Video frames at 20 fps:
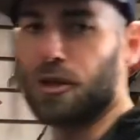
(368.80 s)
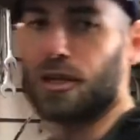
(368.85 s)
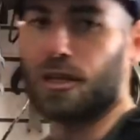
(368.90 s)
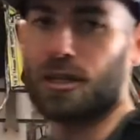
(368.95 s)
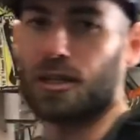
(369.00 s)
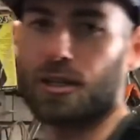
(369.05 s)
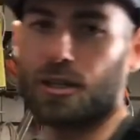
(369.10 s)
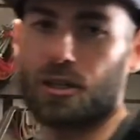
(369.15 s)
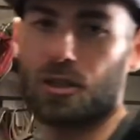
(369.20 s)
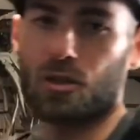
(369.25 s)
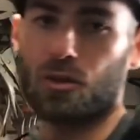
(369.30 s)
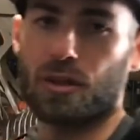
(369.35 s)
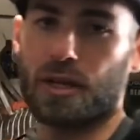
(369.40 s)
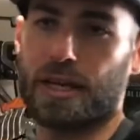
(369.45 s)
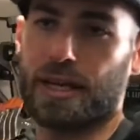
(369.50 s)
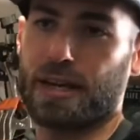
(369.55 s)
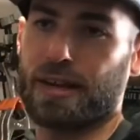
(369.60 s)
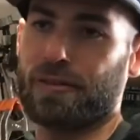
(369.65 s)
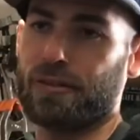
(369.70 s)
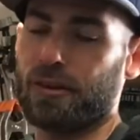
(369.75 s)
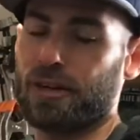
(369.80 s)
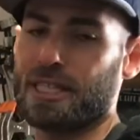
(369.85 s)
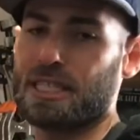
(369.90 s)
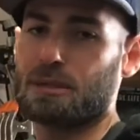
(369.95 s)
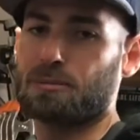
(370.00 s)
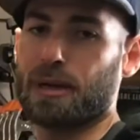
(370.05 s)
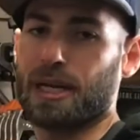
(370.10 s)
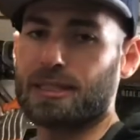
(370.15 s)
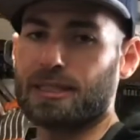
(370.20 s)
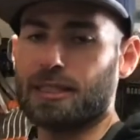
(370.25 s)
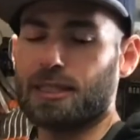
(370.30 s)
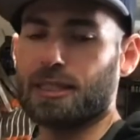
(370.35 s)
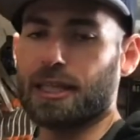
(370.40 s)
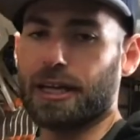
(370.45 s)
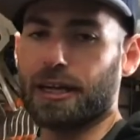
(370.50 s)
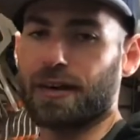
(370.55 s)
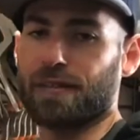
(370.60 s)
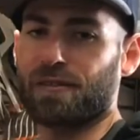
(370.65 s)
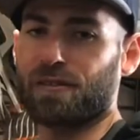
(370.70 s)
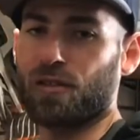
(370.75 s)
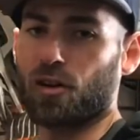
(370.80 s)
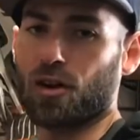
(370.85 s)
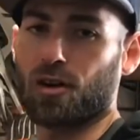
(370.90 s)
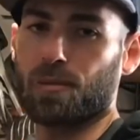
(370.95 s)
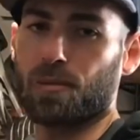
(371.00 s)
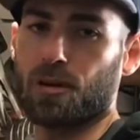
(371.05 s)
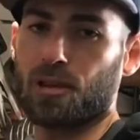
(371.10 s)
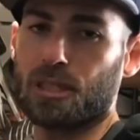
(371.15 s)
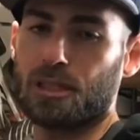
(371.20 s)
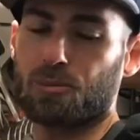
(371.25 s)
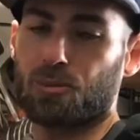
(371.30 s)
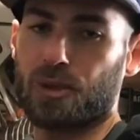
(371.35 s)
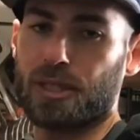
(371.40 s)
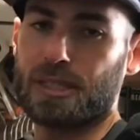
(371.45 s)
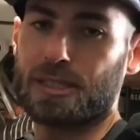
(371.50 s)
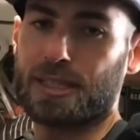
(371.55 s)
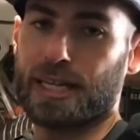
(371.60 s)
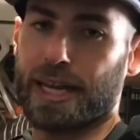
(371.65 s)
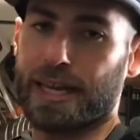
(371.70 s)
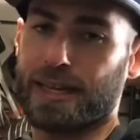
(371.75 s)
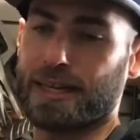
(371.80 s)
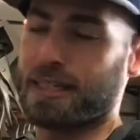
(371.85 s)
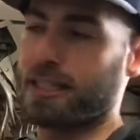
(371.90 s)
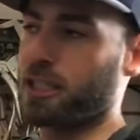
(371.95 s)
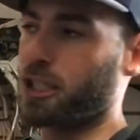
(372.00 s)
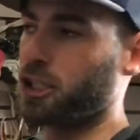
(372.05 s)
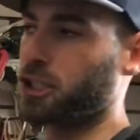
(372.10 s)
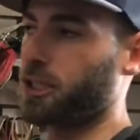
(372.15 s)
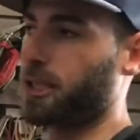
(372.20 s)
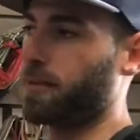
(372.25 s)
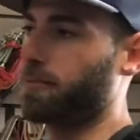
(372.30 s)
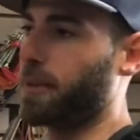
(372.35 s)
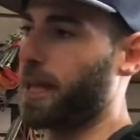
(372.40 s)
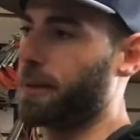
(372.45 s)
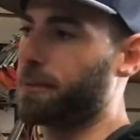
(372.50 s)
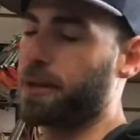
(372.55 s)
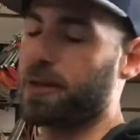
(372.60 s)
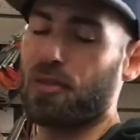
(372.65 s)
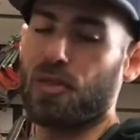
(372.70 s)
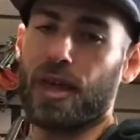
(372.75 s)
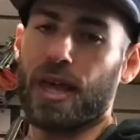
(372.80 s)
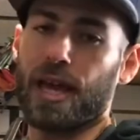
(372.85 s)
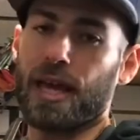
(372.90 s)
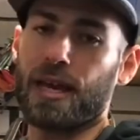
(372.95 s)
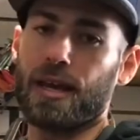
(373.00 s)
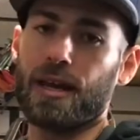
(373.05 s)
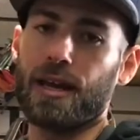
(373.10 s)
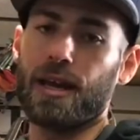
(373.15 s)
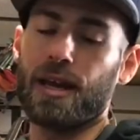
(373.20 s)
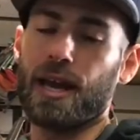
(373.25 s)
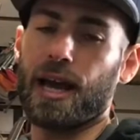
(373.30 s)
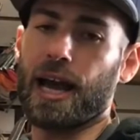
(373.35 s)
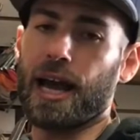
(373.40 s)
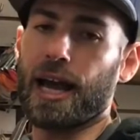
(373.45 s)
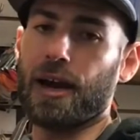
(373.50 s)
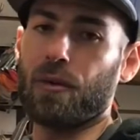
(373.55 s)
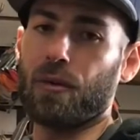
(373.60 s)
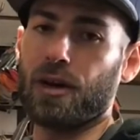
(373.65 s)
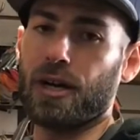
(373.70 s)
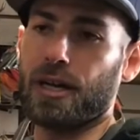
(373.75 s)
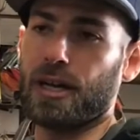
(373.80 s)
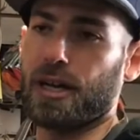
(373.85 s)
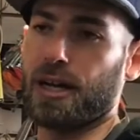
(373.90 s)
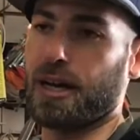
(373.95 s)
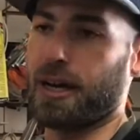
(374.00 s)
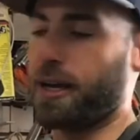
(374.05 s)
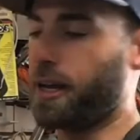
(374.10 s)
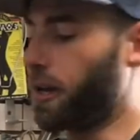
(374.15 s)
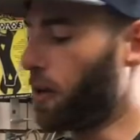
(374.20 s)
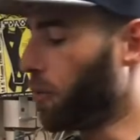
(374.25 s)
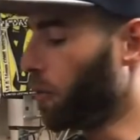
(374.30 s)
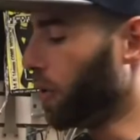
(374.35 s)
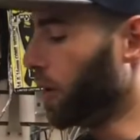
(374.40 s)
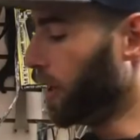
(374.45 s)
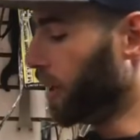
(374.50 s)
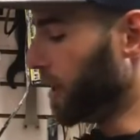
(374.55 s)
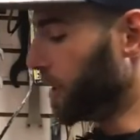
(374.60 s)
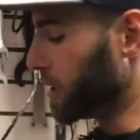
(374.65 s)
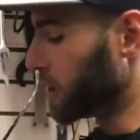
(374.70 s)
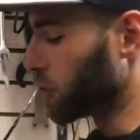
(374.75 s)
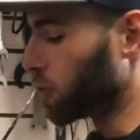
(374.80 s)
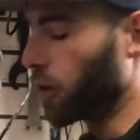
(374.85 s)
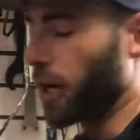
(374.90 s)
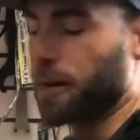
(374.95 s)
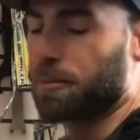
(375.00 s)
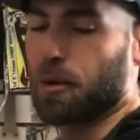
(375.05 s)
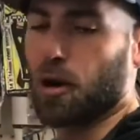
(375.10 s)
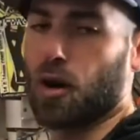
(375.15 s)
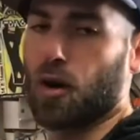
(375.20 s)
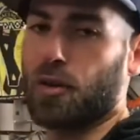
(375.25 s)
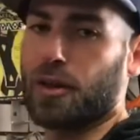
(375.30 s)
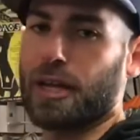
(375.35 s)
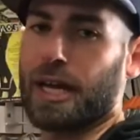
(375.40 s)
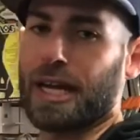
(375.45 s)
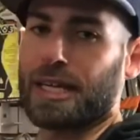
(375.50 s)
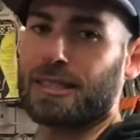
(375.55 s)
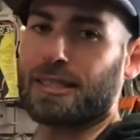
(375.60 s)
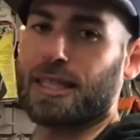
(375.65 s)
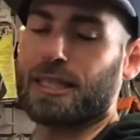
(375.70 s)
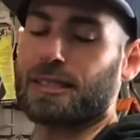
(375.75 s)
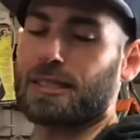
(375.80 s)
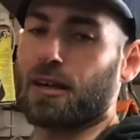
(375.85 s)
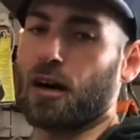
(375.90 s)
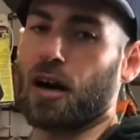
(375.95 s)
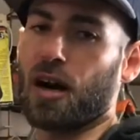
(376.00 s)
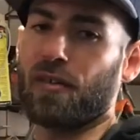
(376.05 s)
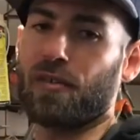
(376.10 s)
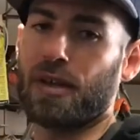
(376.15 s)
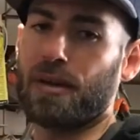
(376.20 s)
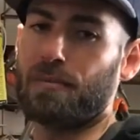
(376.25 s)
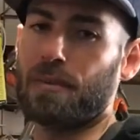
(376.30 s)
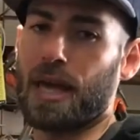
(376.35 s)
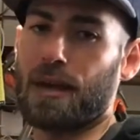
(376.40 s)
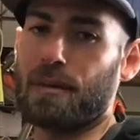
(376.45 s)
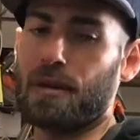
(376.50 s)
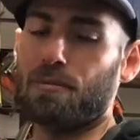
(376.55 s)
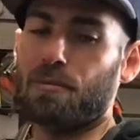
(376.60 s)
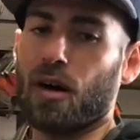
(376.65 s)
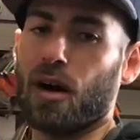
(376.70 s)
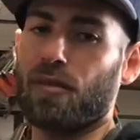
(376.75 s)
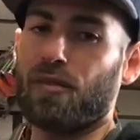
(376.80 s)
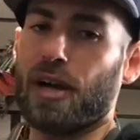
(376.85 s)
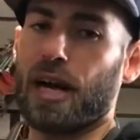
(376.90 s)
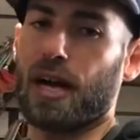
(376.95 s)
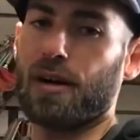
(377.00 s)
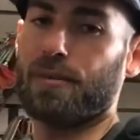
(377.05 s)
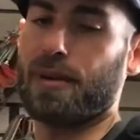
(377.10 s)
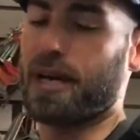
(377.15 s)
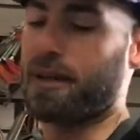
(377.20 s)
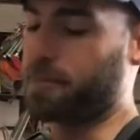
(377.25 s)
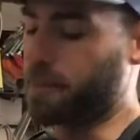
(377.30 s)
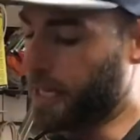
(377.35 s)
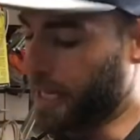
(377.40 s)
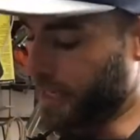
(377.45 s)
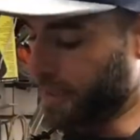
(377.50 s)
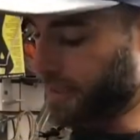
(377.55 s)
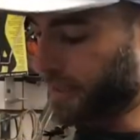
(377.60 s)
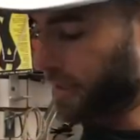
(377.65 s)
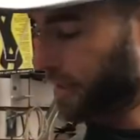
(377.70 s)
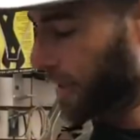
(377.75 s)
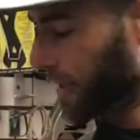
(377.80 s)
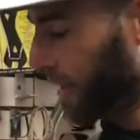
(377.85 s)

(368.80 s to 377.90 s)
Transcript: you can do. And if you're expecting like a firmer springtime condition, maybe then I would scrape all the excess off and maybe buff out my base.